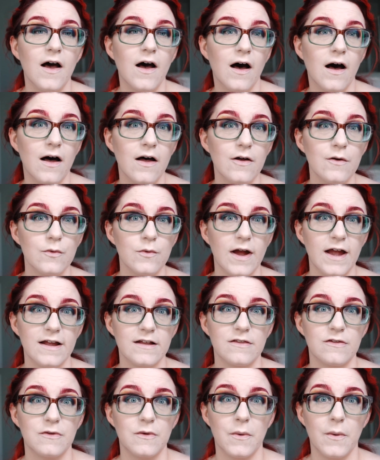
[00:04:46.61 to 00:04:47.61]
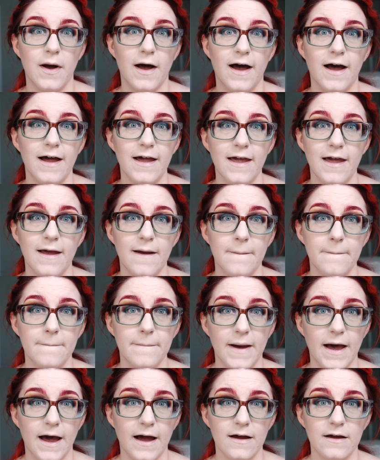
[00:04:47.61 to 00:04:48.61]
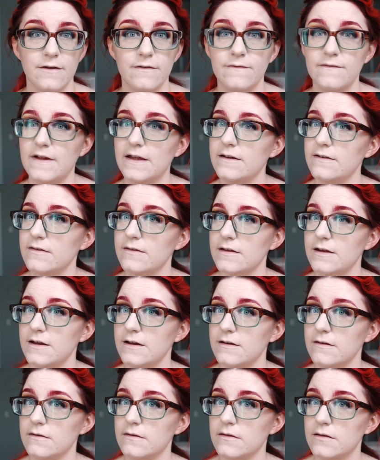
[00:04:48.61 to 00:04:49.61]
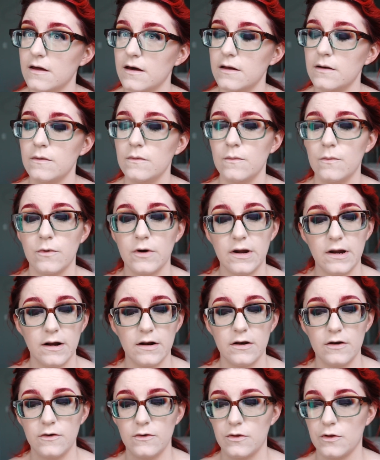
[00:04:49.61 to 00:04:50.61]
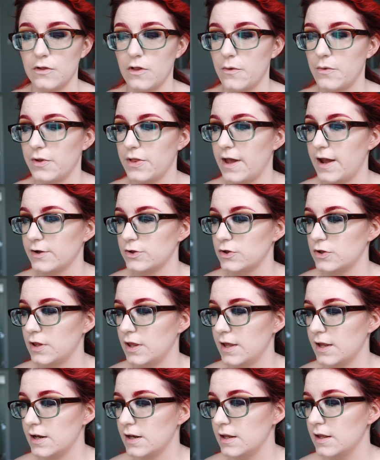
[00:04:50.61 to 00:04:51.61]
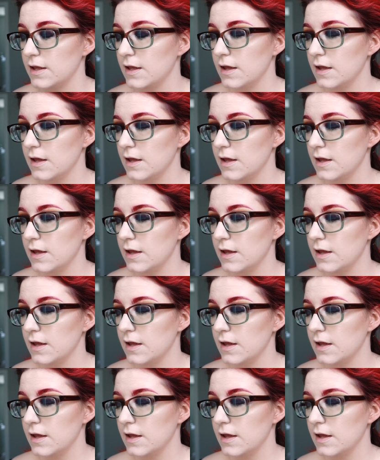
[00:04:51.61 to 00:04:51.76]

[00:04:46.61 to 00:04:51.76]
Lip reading: All right, so I am back. Face is done. We're here to do the lower lash line.